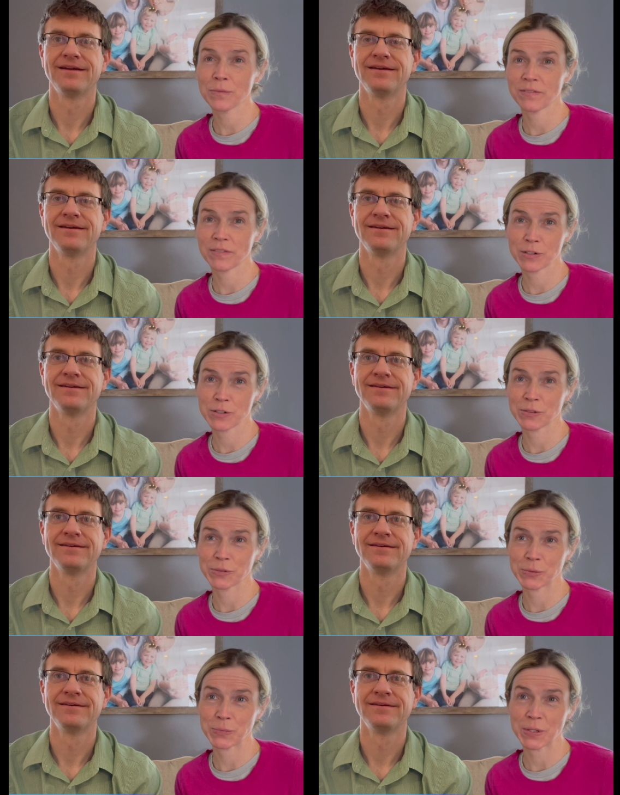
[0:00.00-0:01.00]
Speaker 1: of our
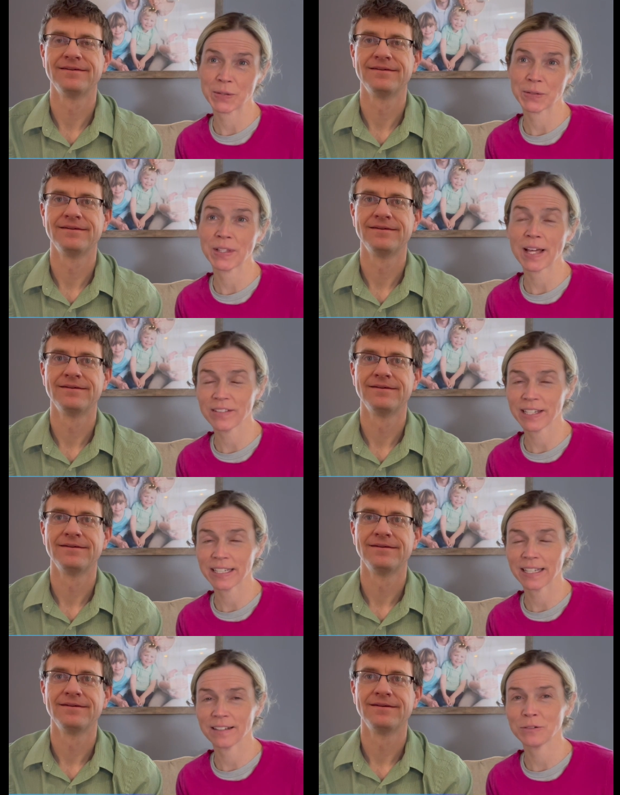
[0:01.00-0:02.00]
children with a
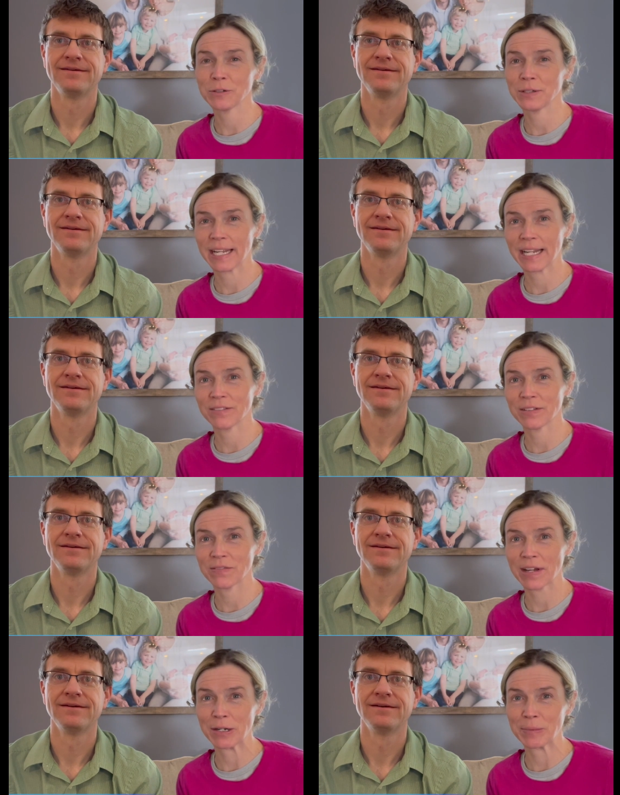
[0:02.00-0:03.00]
loving and creative
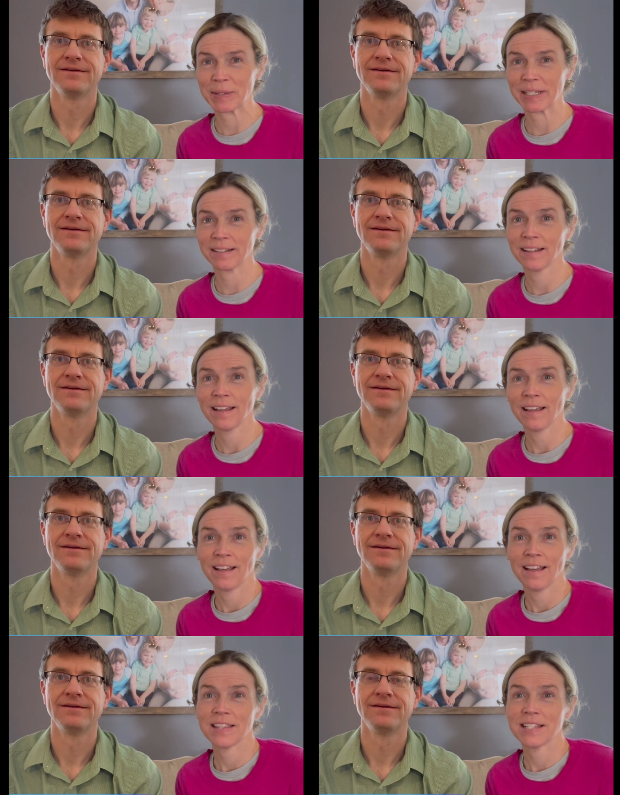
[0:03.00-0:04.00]
environment.
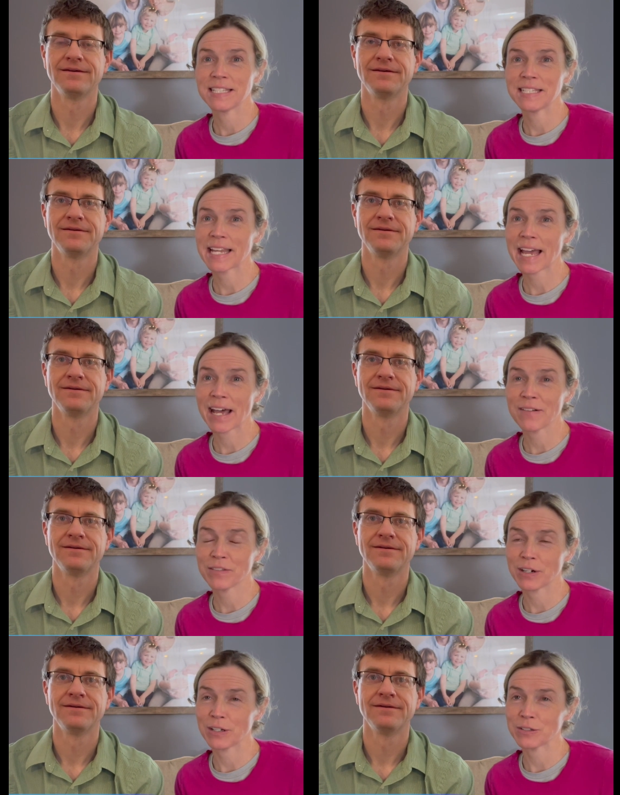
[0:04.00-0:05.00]
The staff
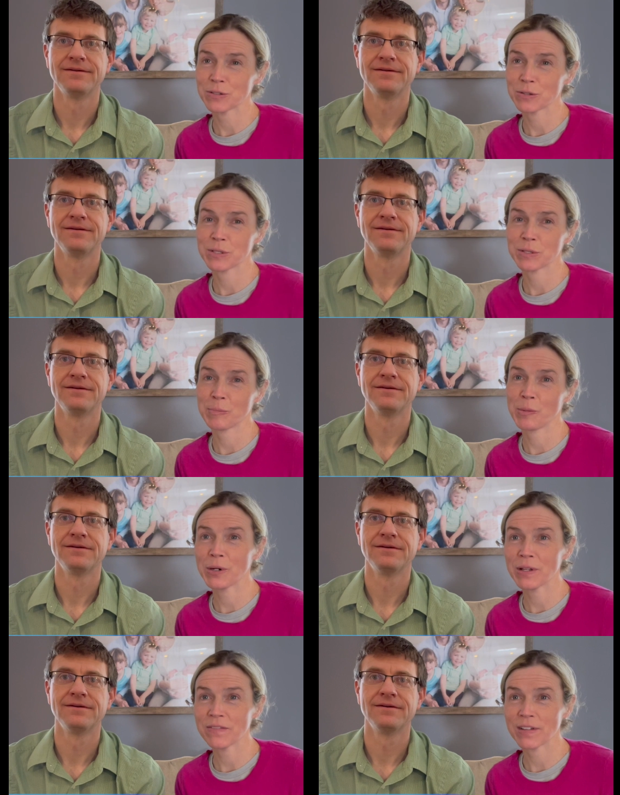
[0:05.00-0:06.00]
are also
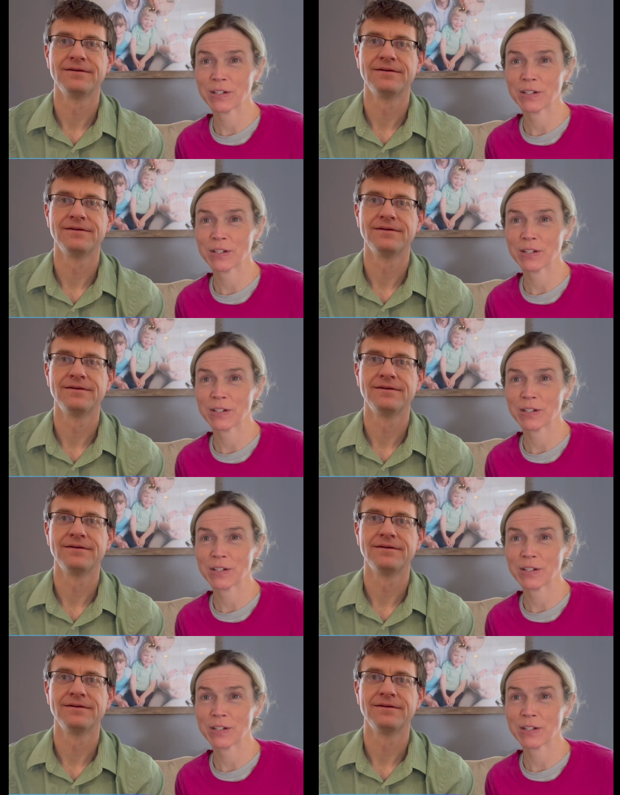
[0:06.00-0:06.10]
supportive and